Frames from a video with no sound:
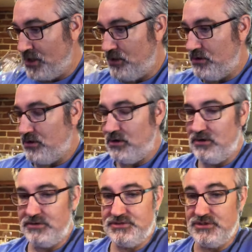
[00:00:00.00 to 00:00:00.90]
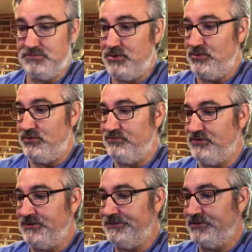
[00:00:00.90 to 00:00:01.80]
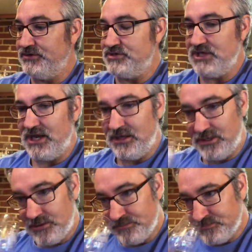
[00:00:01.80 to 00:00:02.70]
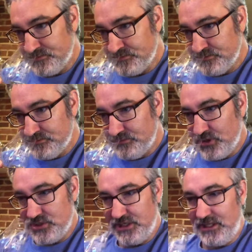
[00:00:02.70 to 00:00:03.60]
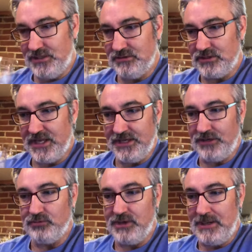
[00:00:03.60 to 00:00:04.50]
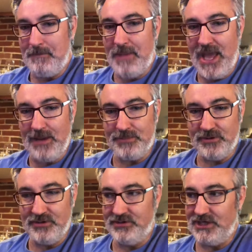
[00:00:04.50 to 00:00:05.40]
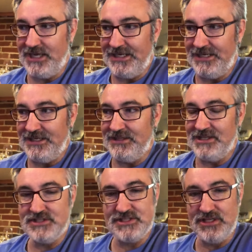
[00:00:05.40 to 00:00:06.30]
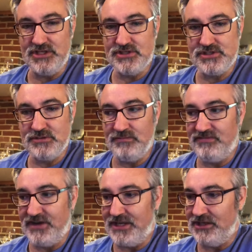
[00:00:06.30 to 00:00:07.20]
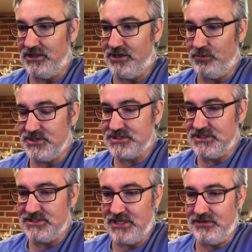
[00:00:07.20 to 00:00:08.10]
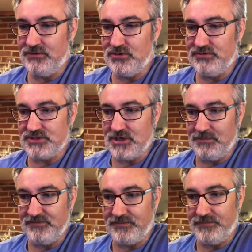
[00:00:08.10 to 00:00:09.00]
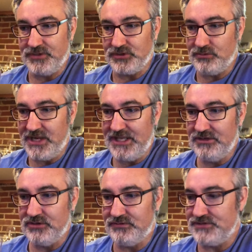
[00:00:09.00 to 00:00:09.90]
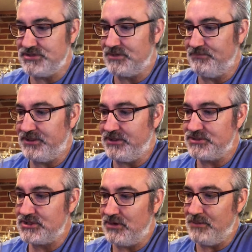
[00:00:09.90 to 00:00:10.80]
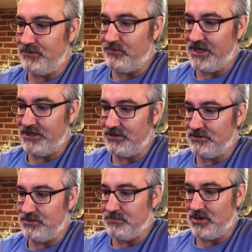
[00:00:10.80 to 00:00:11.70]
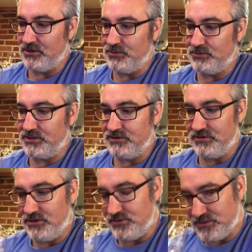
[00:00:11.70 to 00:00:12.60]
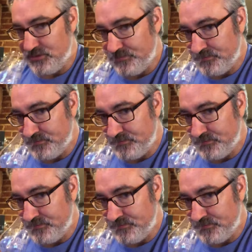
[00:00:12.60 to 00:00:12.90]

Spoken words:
Oh, it's just beautiful. There's like a little kind of green pepper underlining in this that you just don't find in a lot of whiskies, and I don't know if it's coming from their grain or if it's something that's coming right out of the bog oak that they're using.